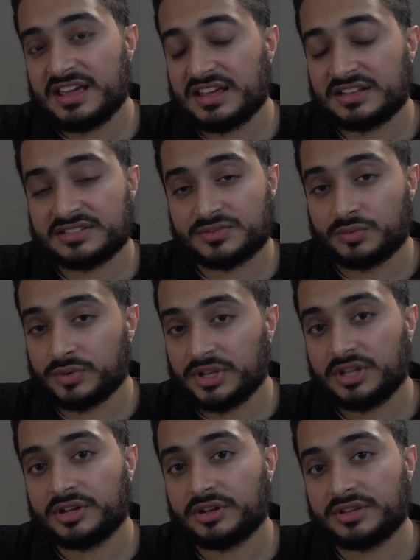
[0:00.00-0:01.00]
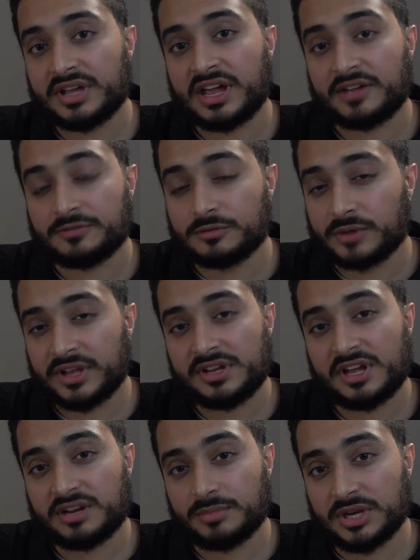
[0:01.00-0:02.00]
It's really good, they have great
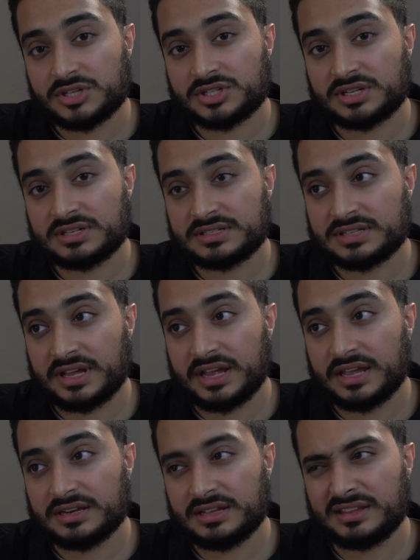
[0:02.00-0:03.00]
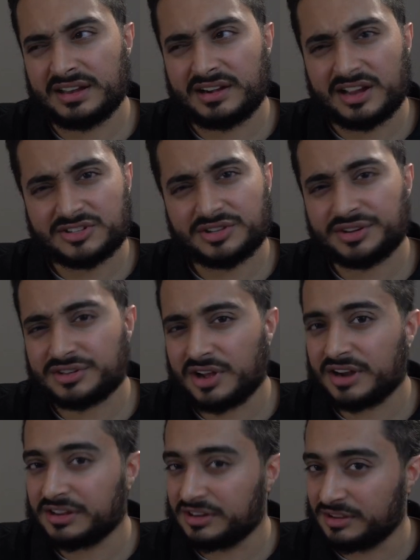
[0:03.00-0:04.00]
animations and they are actually
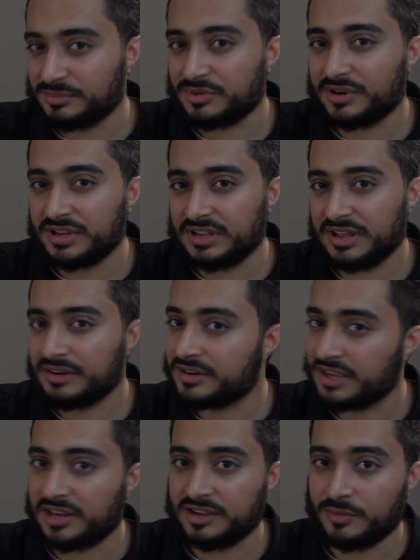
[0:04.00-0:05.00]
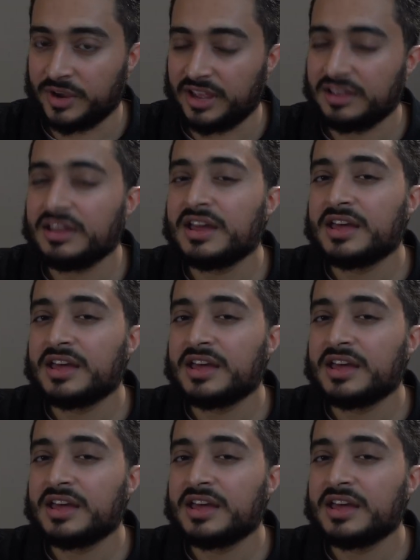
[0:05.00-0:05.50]
taught in a pretty entertaining way.